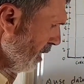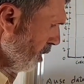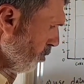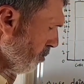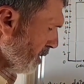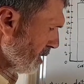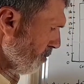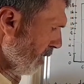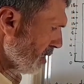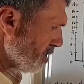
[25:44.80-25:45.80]
We
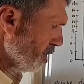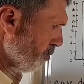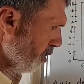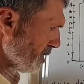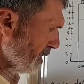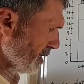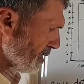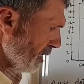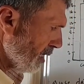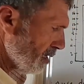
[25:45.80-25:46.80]
multiply
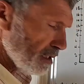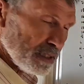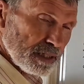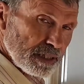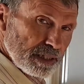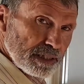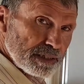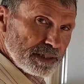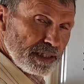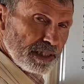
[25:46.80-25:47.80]
0.16,
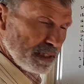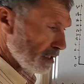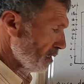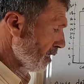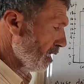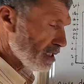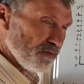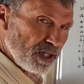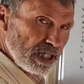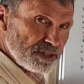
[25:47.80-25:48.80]
the
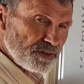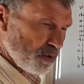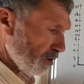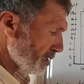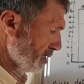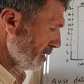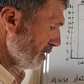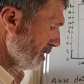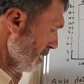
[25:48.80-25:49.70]
relative class frequency